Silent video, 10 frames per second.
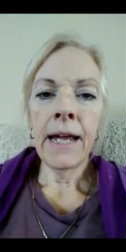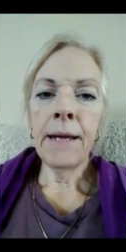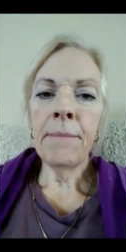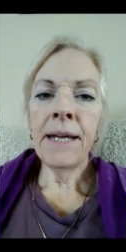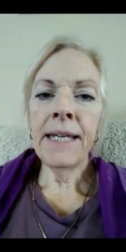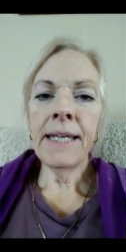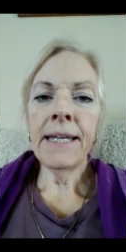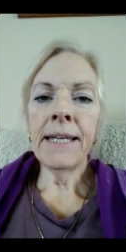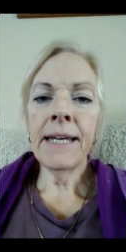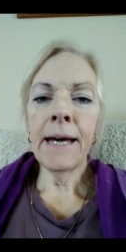Hey,
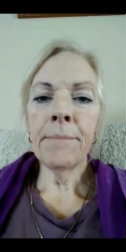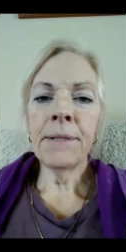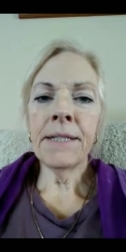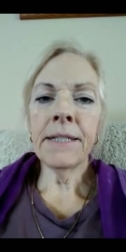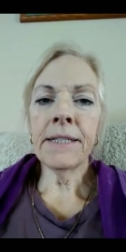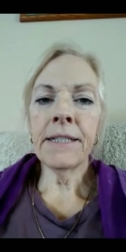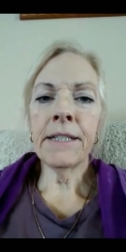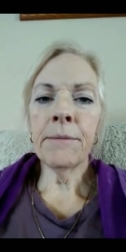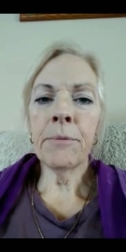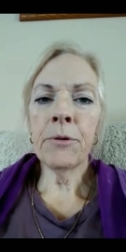Mikey, happy
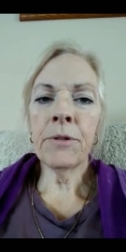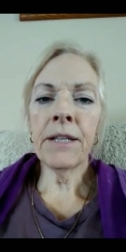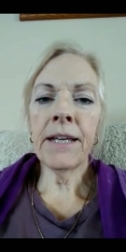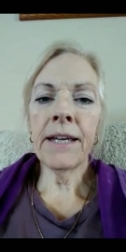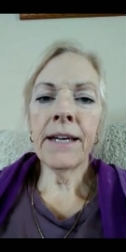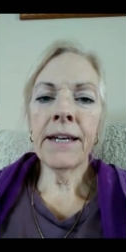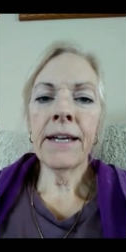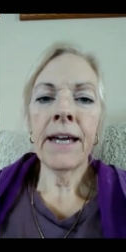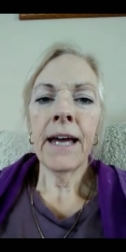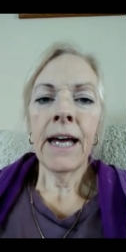60th
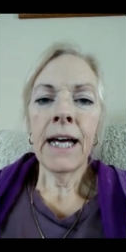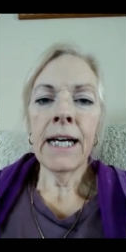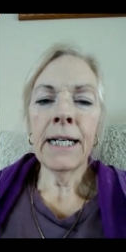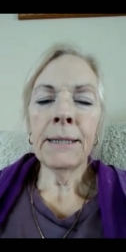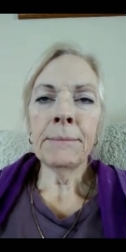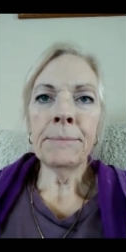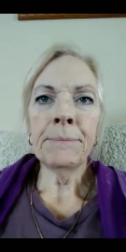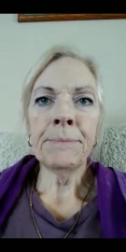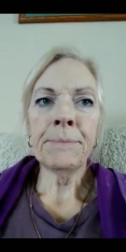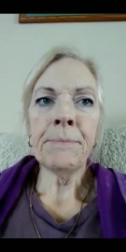birthday.
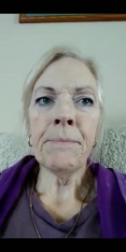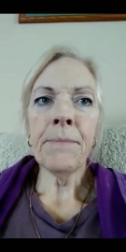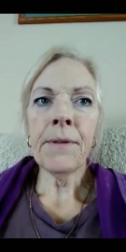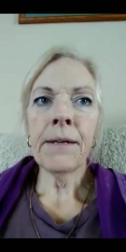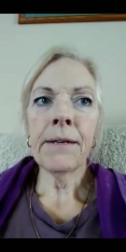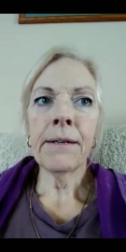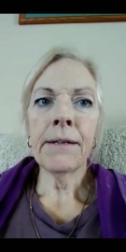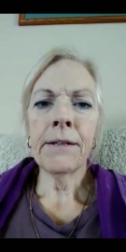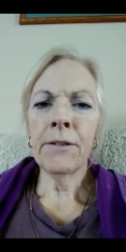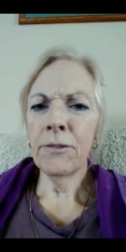Um,
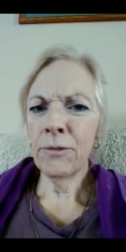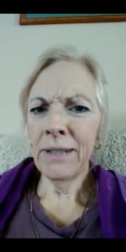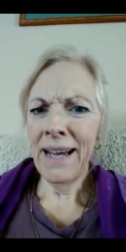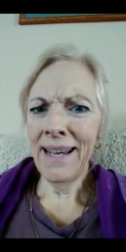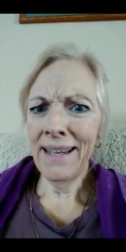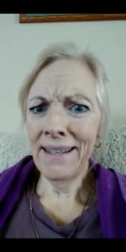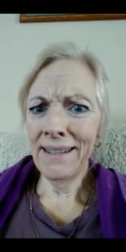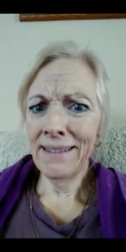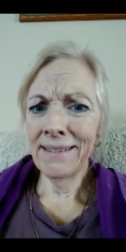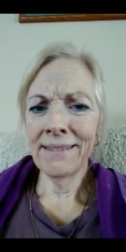you're an old guy,
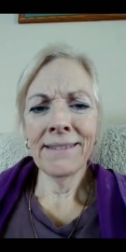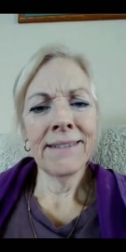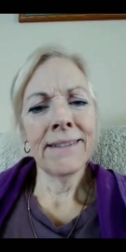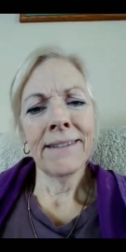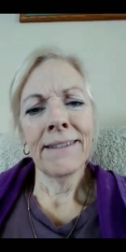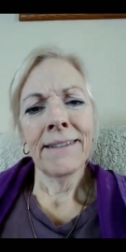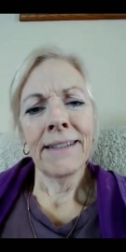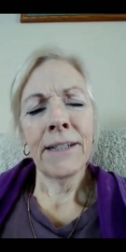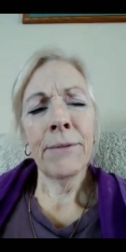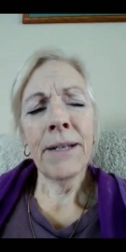huh?
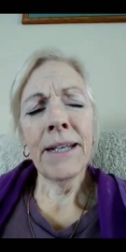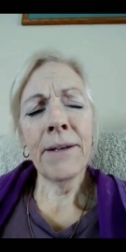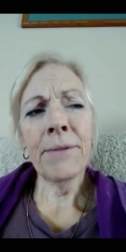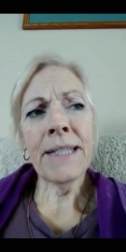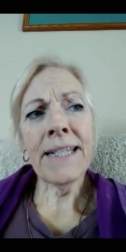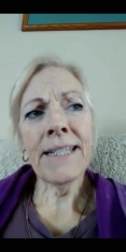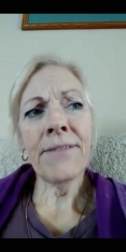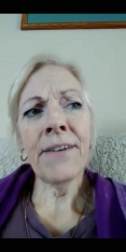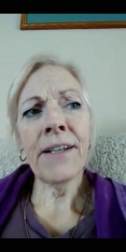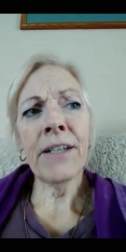Anyway, I was
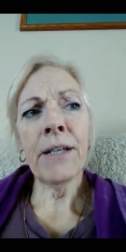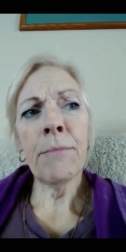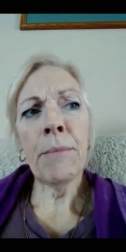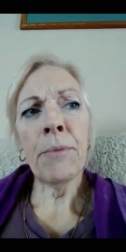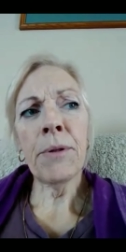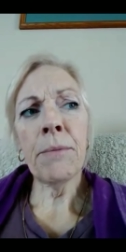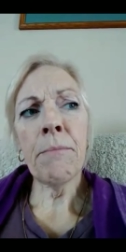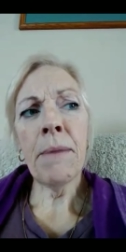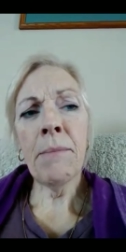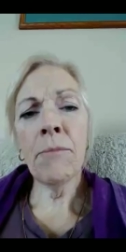asked if I could come up with a
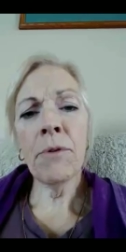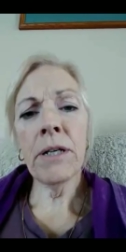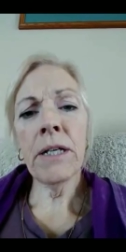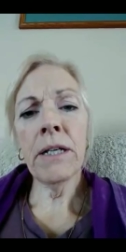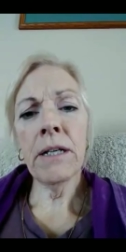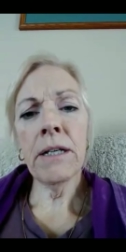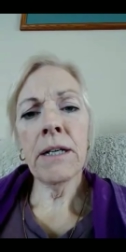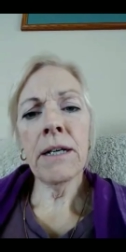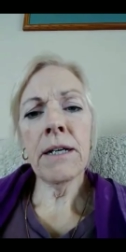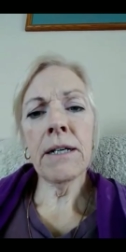memory
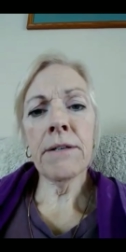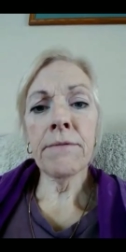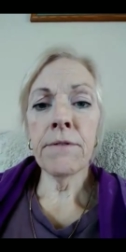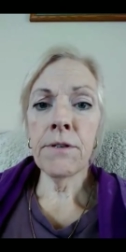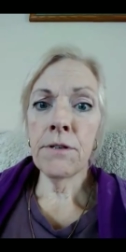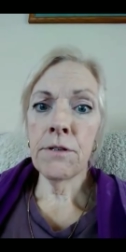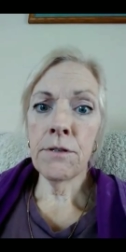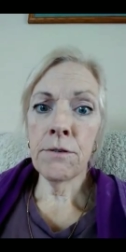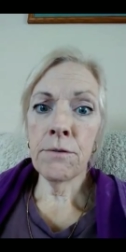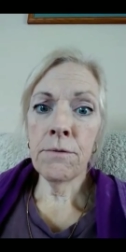of
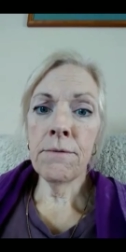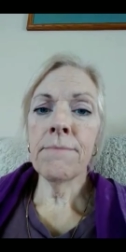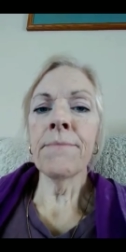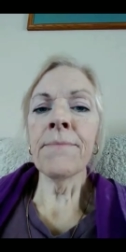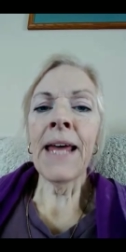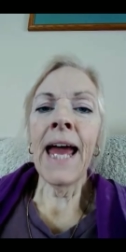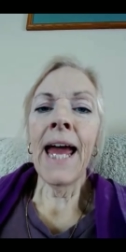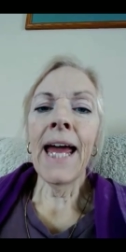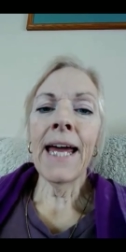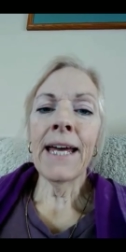you.
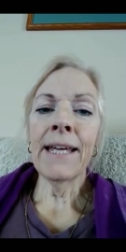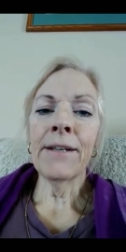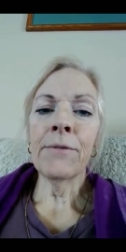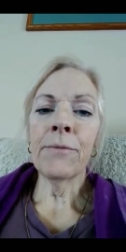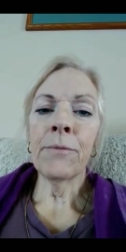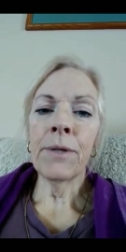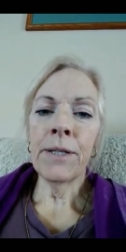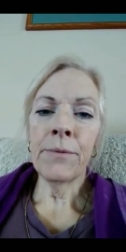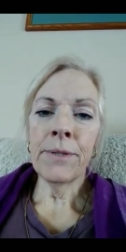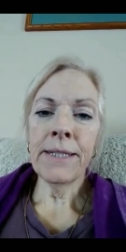And one
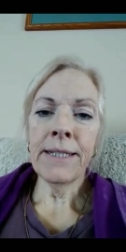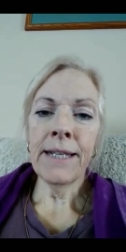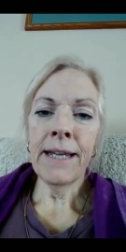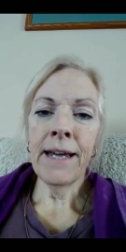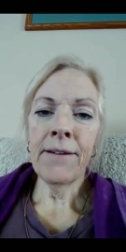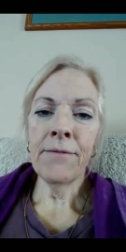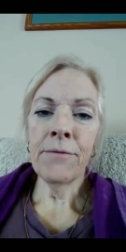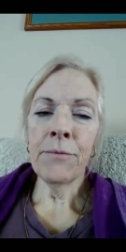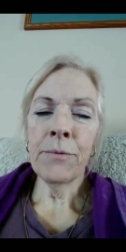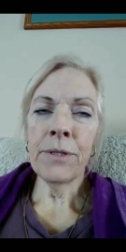of the ones that I have
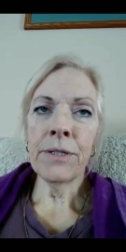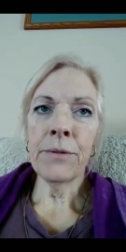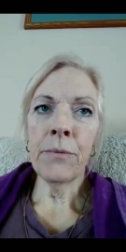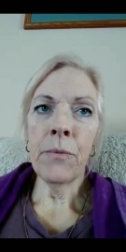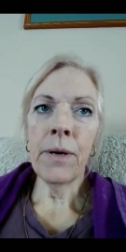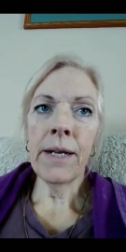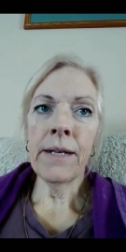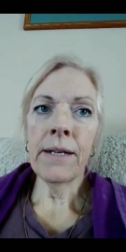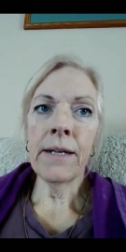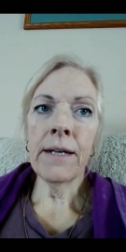was
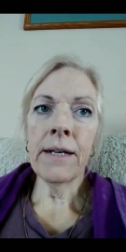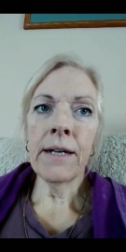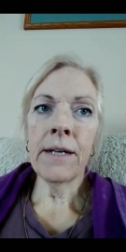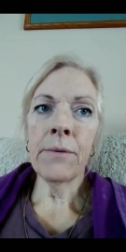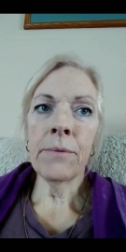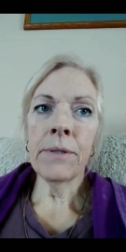when I